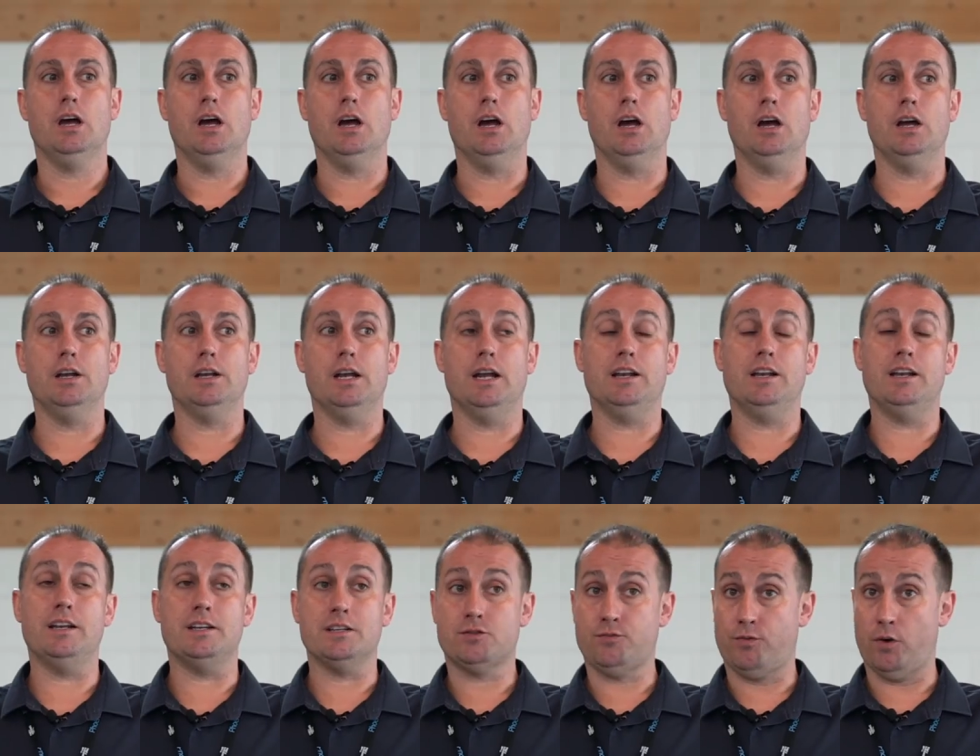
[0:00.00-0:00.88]
And, uh, and
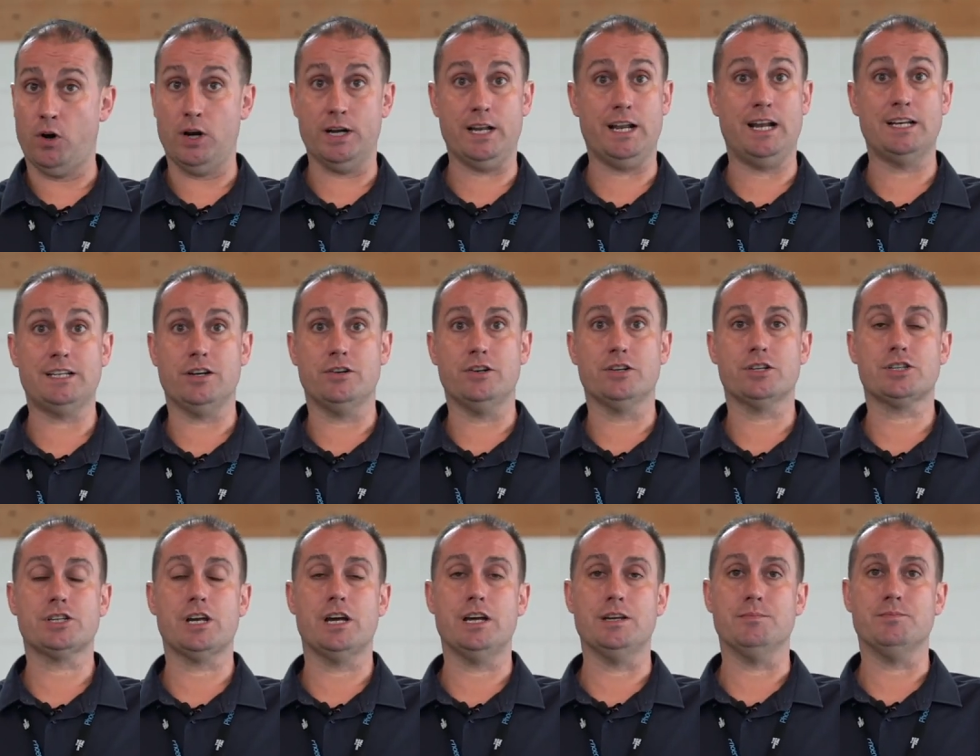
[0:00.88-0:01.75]
then Friday they do the
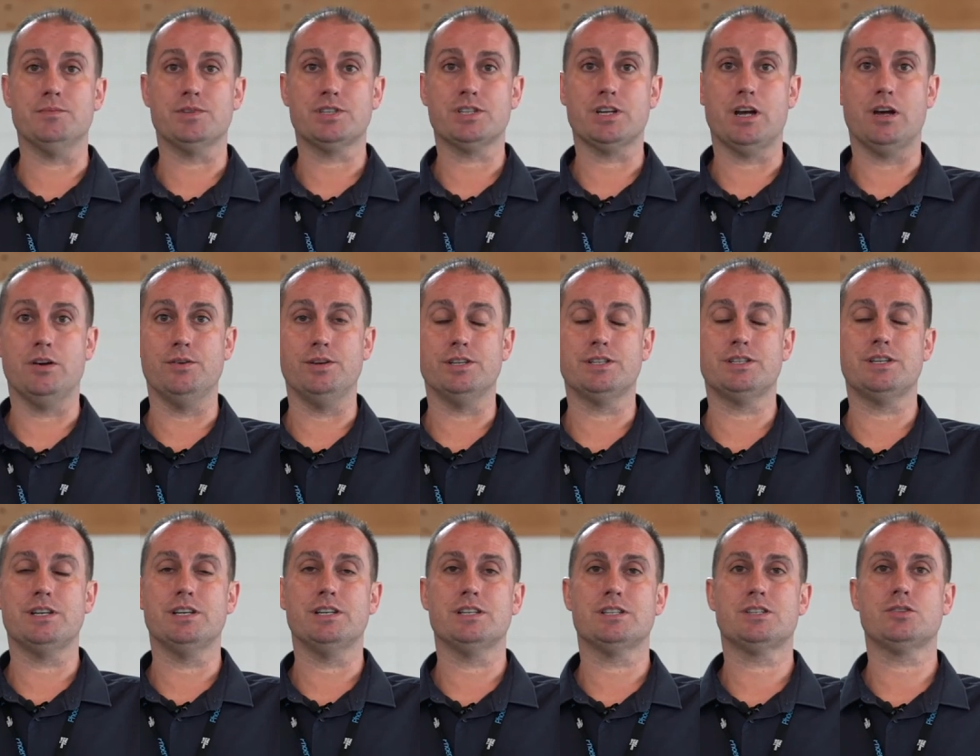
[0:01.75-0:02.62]
same. So
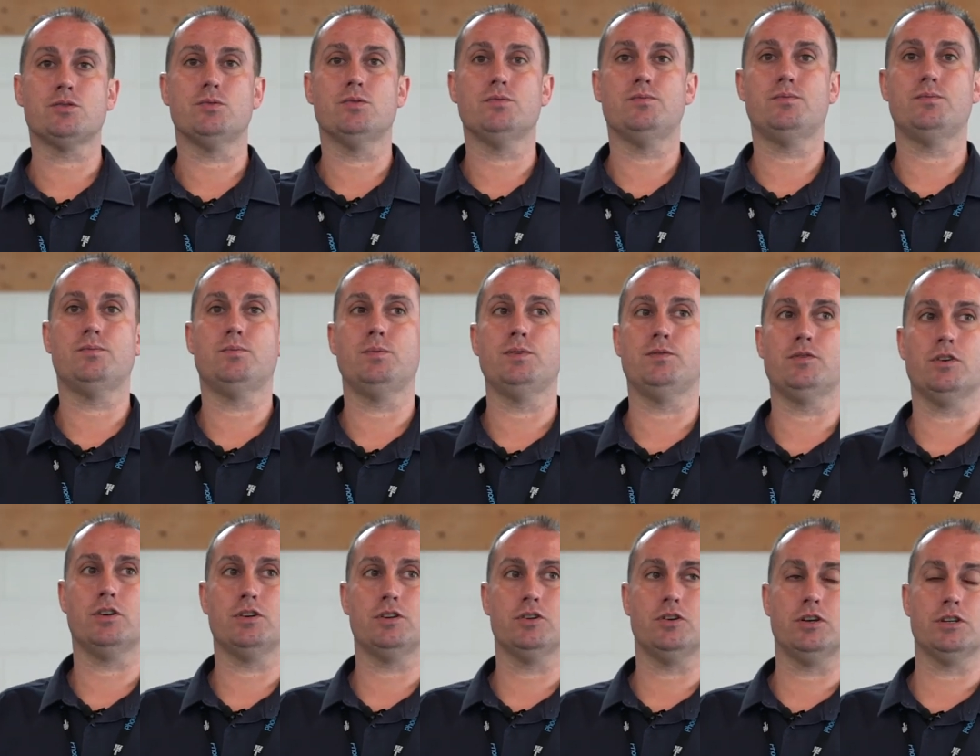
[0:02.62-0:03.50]
it's, it's sort of, we've
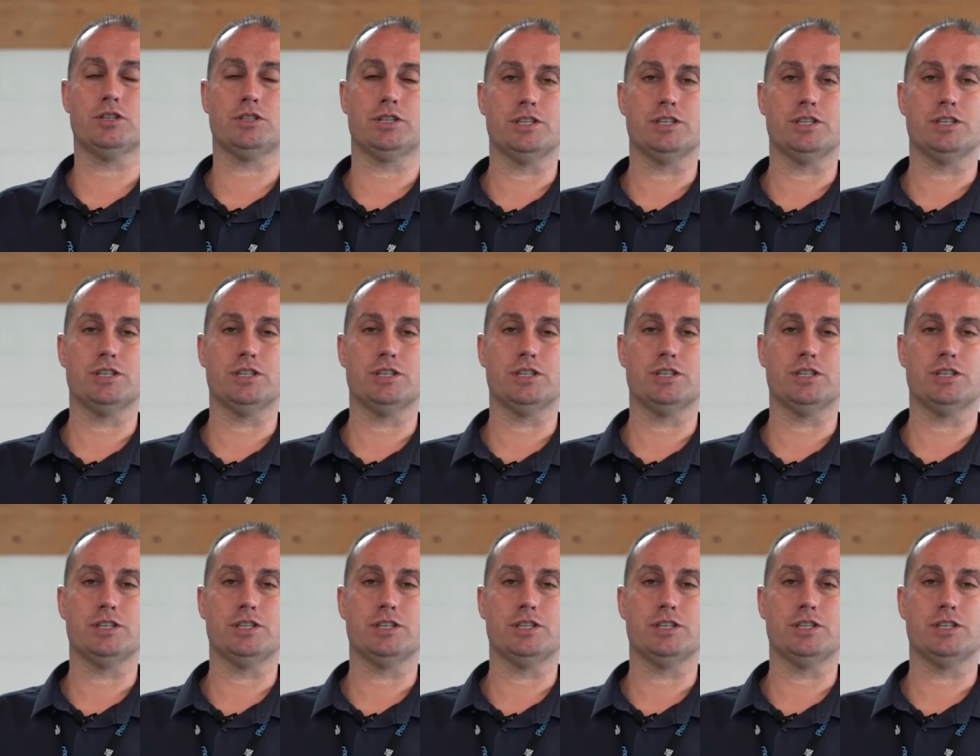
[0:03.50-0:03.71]
got a nice